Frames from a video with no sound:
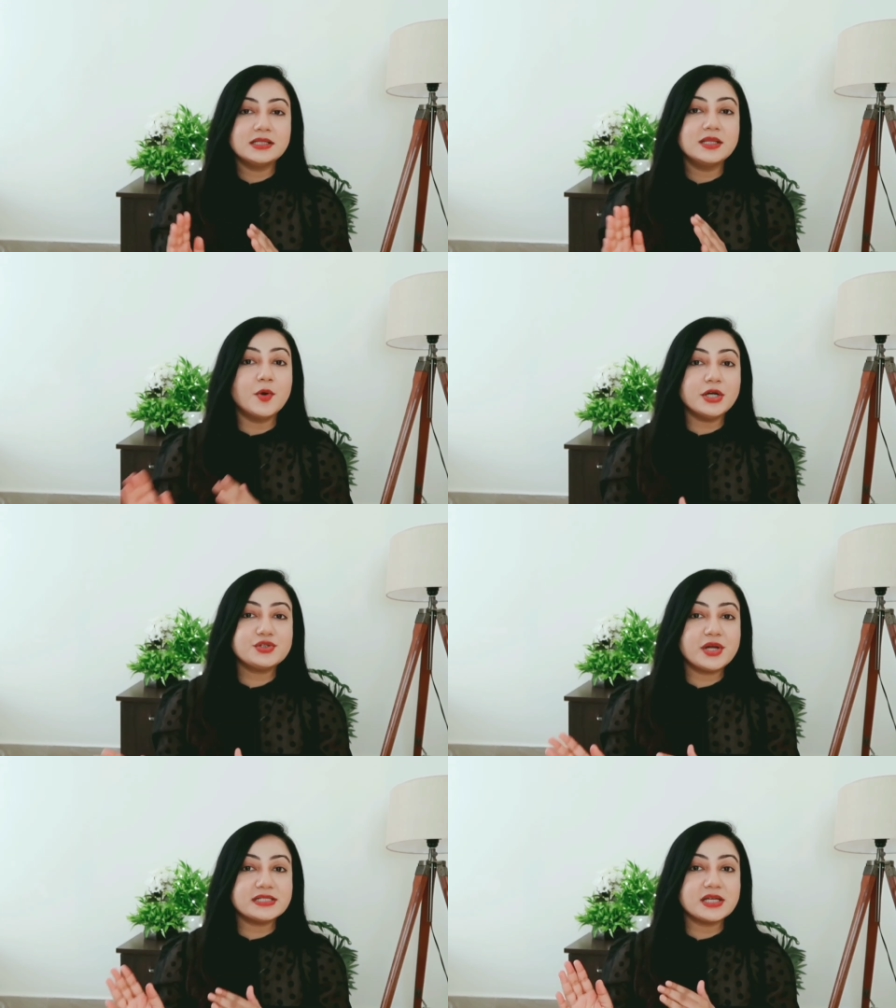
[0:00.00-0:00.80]
The
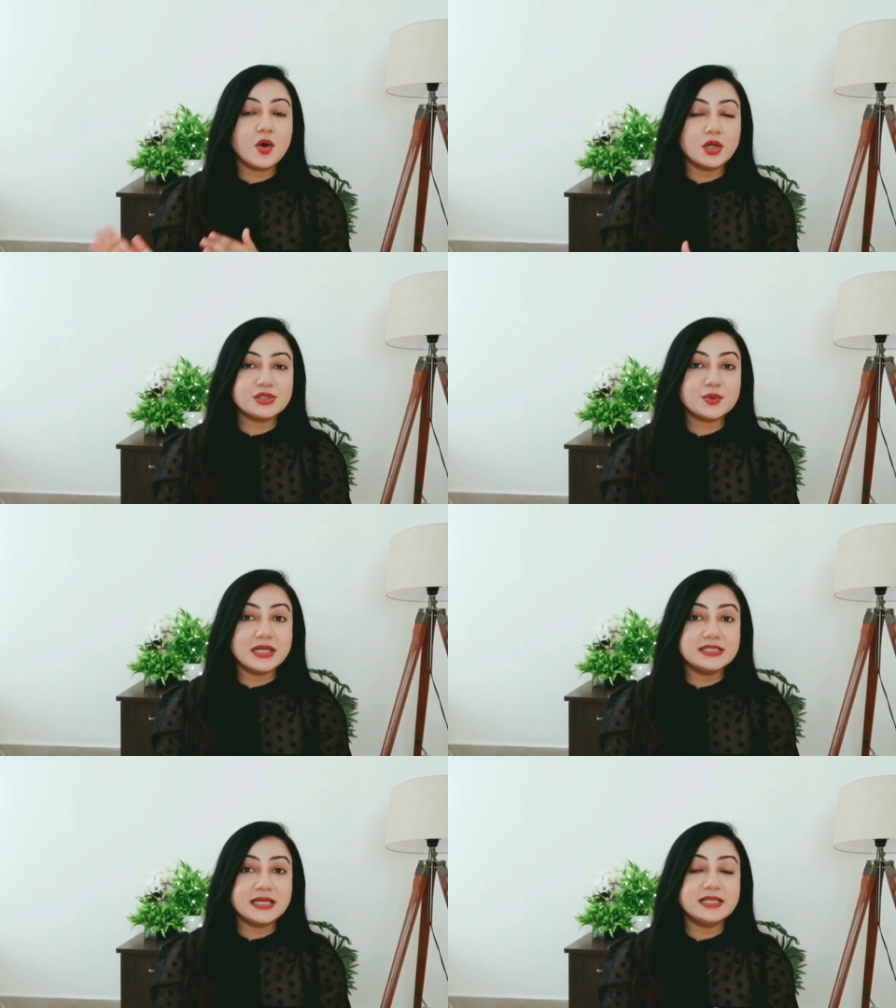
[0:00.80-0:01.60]
moisturizer also
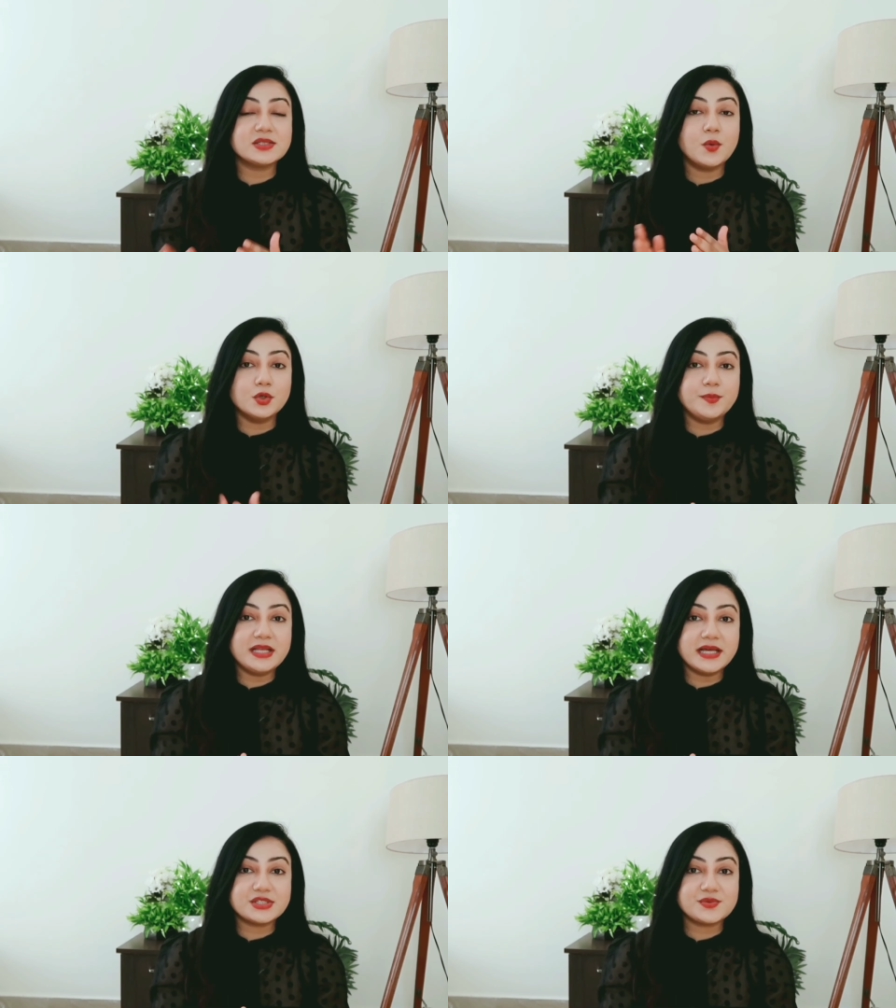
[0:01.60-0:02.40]
contains
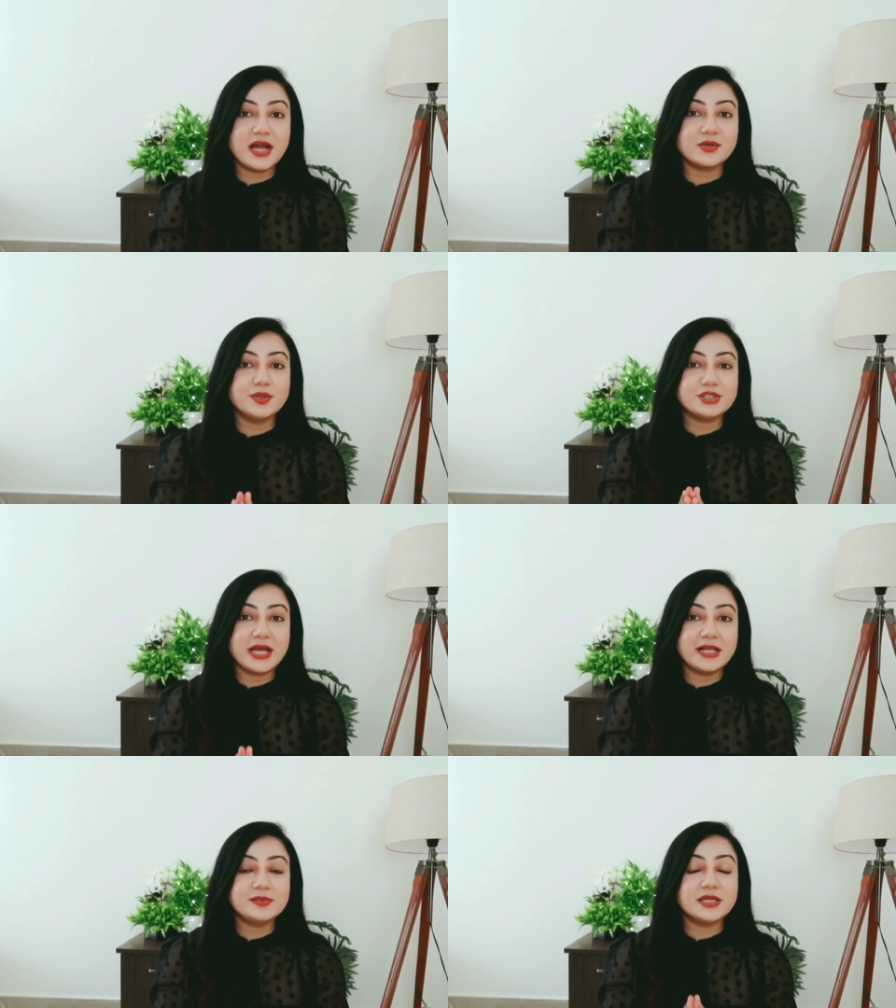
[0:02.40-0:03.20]
oatmeal extract which
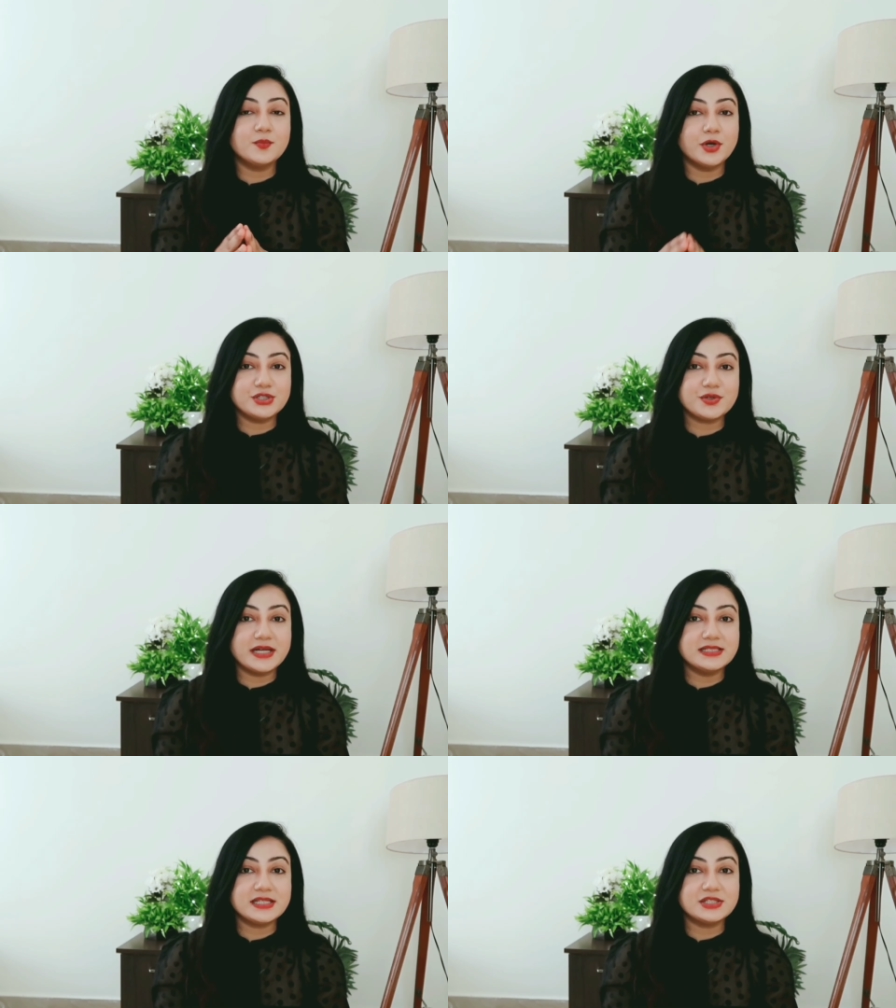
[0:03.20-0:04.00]
helps in
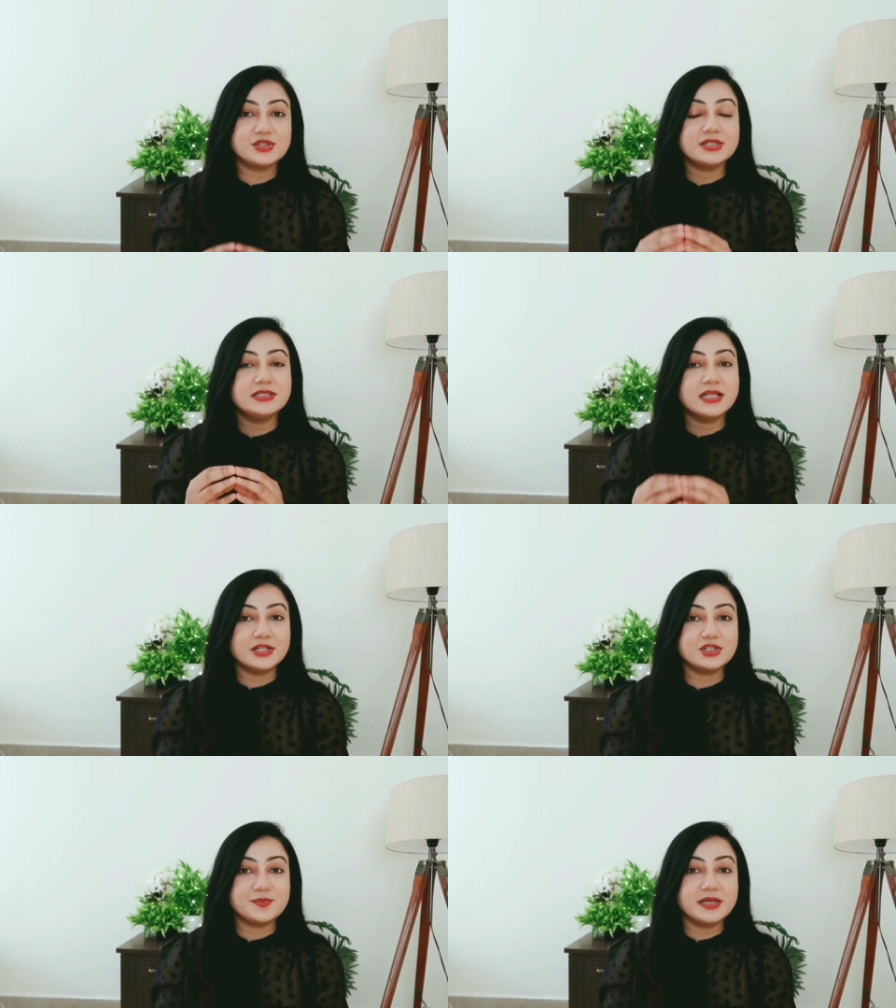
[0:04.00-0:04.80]
moisturization,
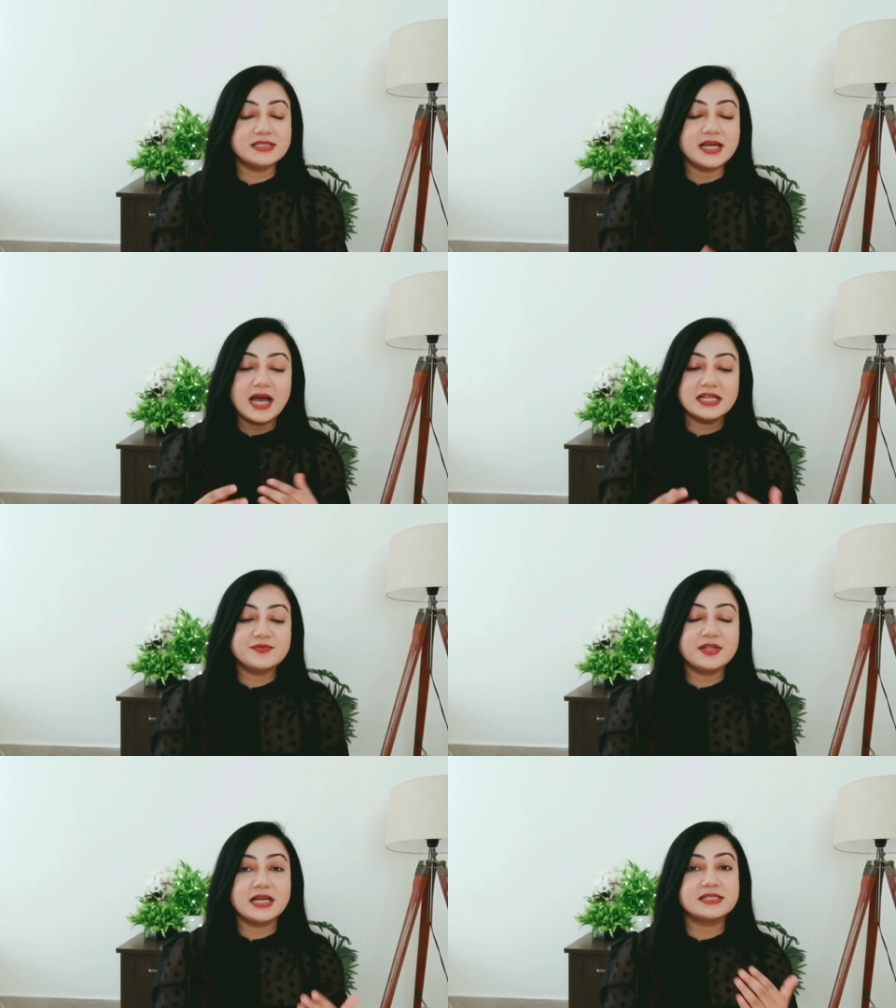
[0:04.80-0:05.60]
nourishment as
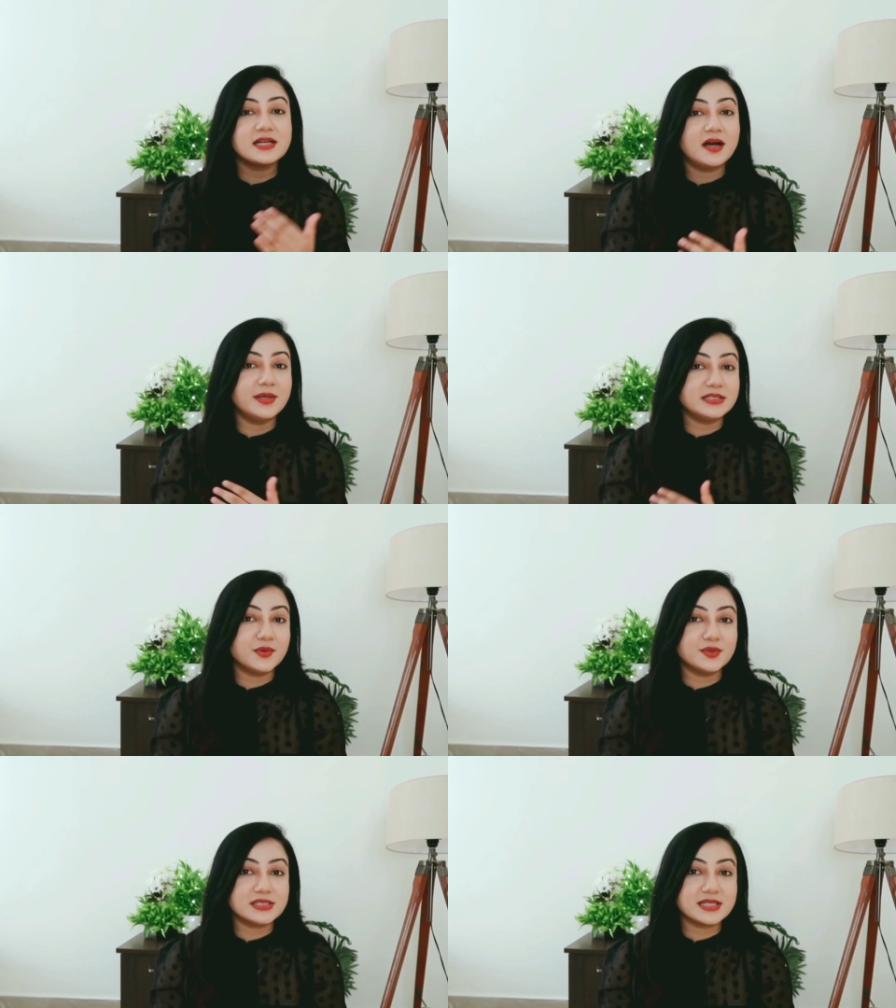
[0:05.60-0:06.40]
well as calming
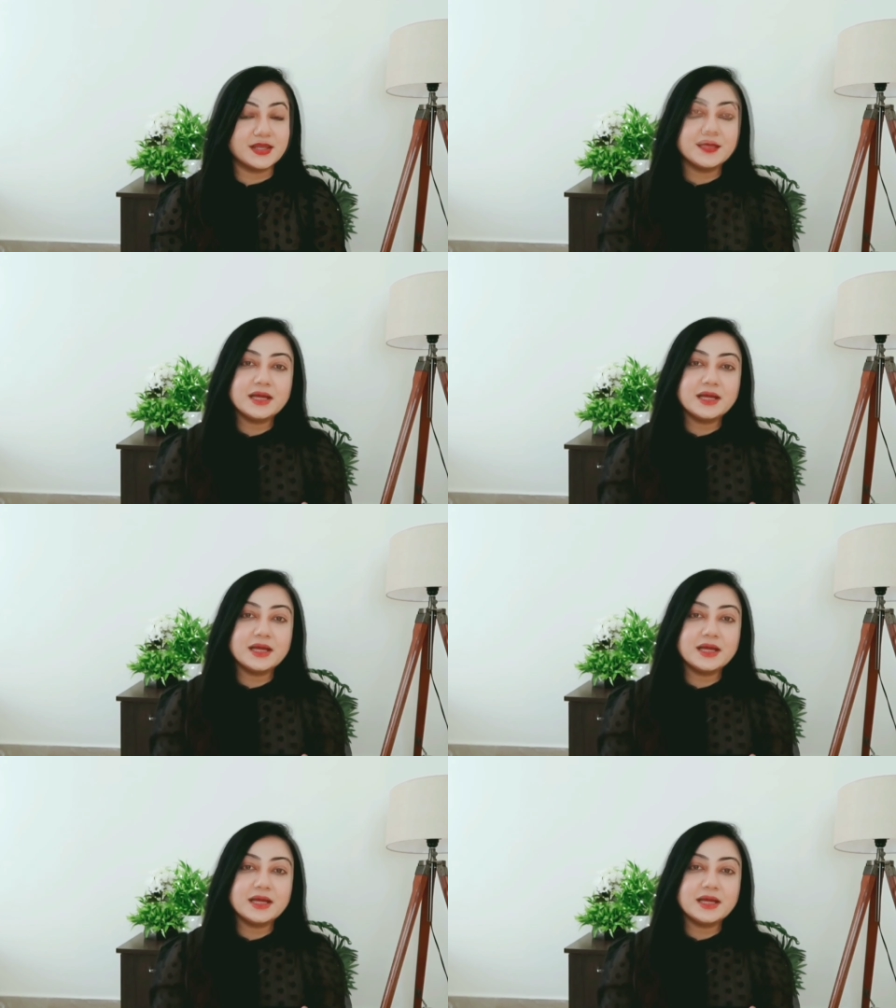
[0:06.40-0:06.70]
down the skin.